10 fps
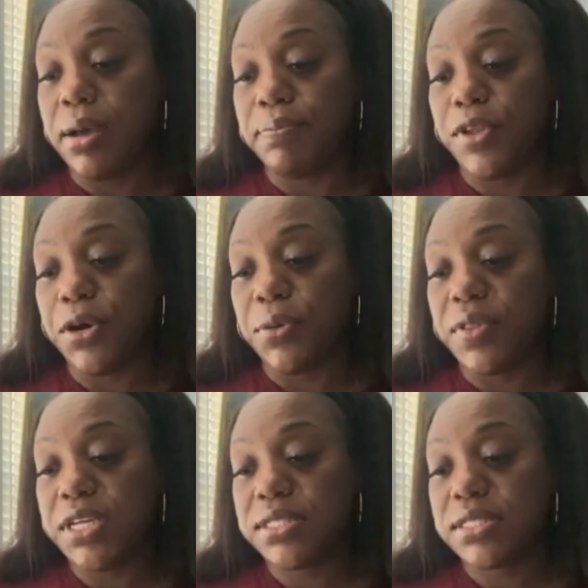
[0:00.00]
No,
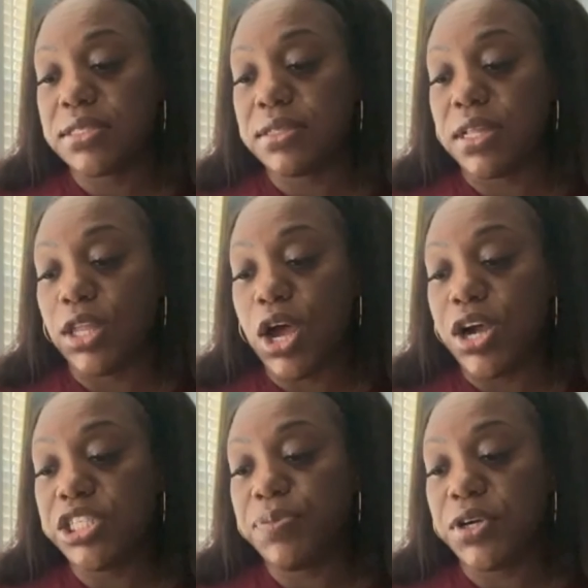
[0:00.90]
the
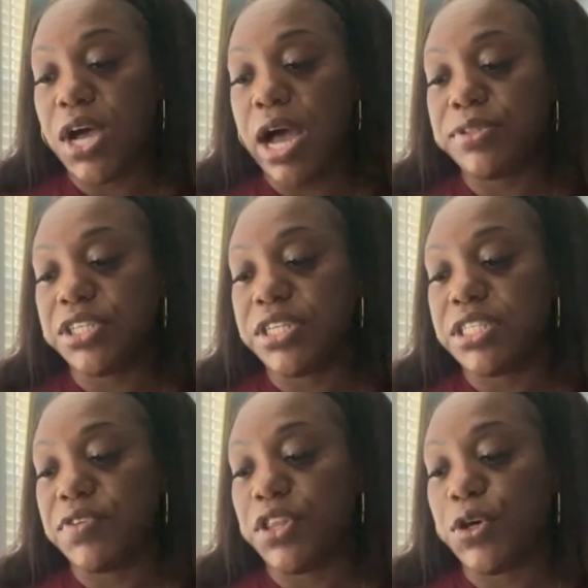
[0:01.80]
large book option is
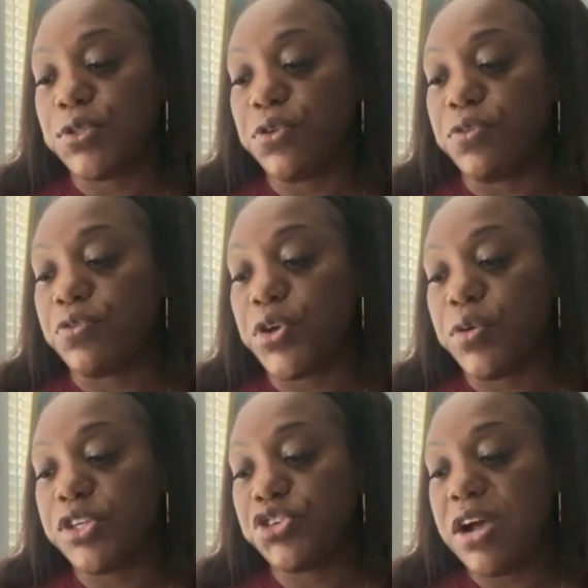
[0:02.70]
for those who
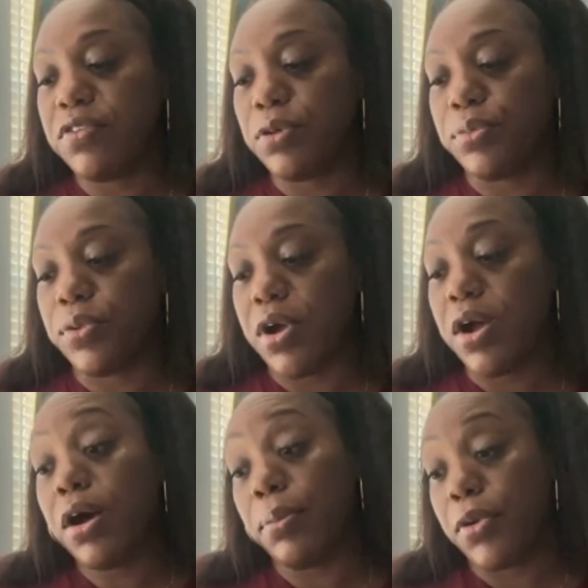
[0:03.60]
frequent travel
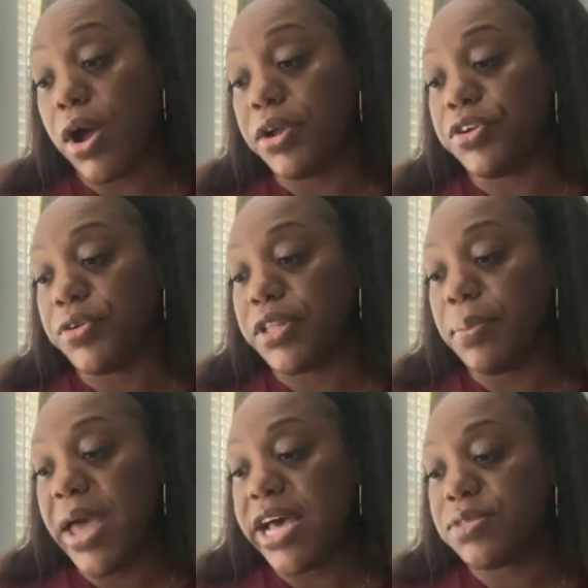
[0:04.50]
abroad during the
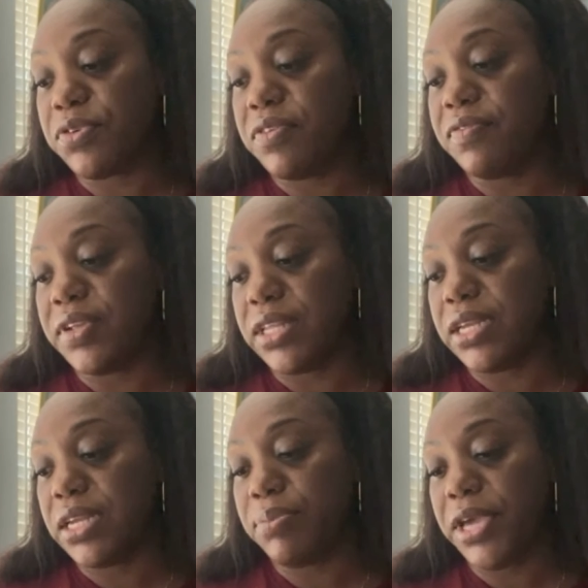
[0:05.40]
passport
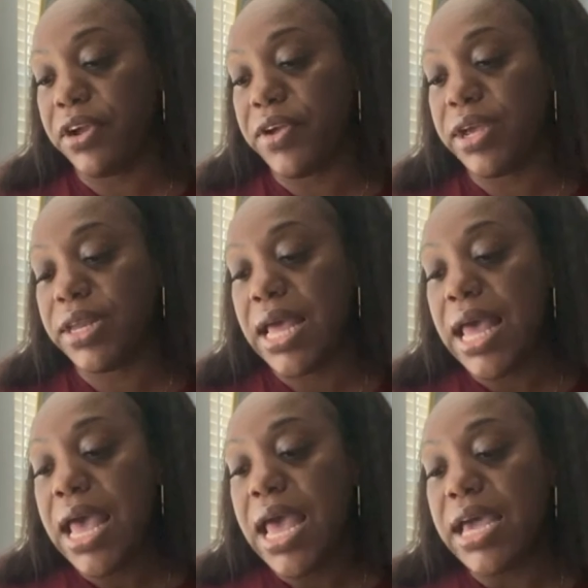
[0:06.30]
validity period,
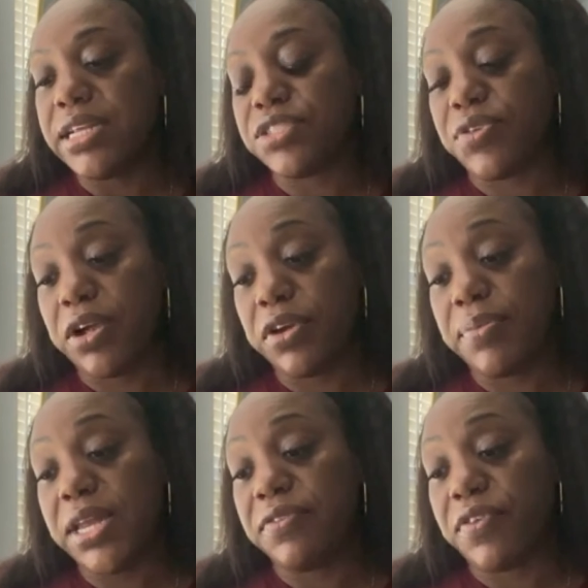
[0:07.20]
and is
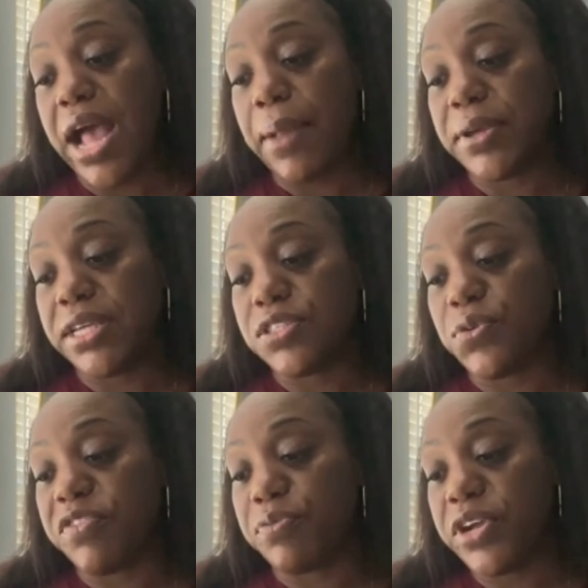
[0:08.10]
recommended for applicants who
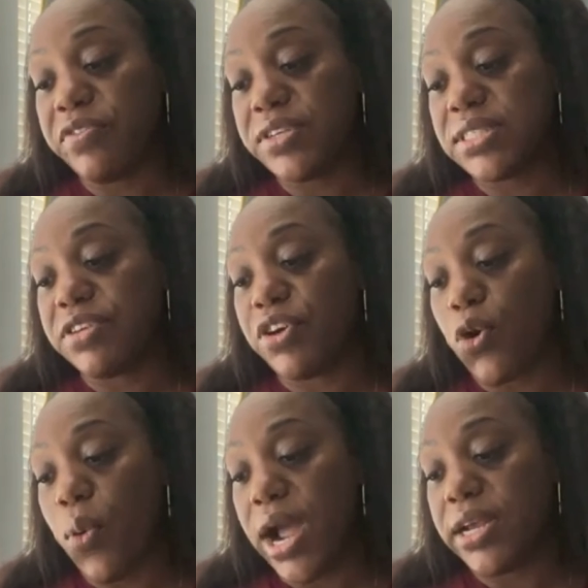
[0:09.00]
have previously
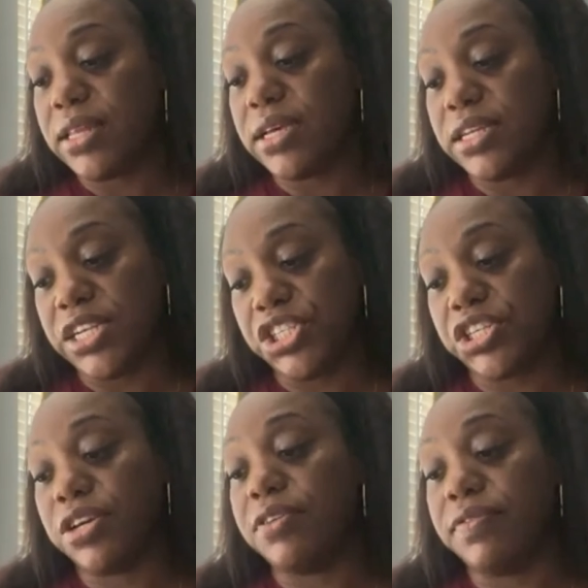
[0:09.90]
required the
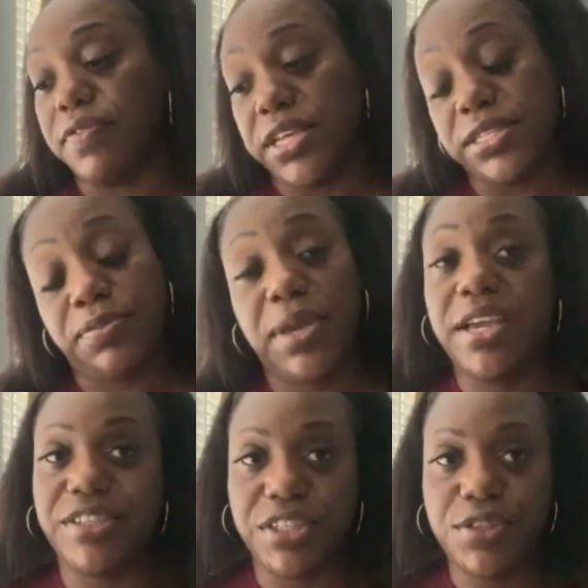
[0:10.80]
addition of visa
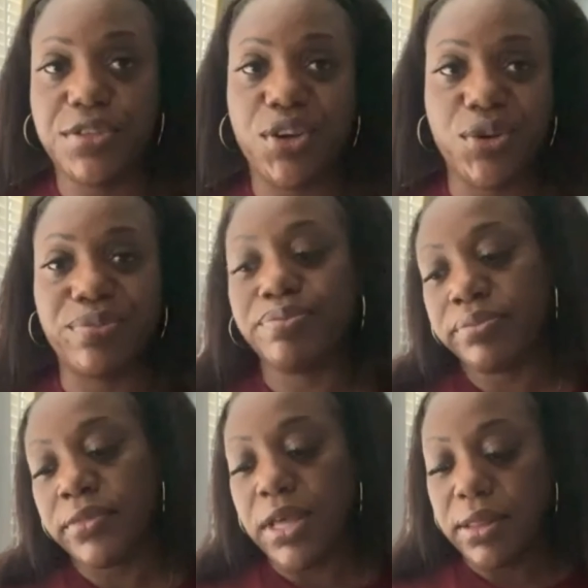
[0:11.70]
pages. So
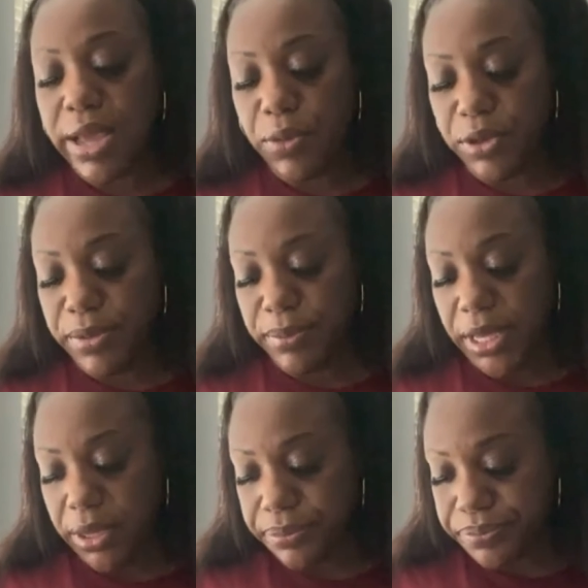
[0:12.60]
that would be me.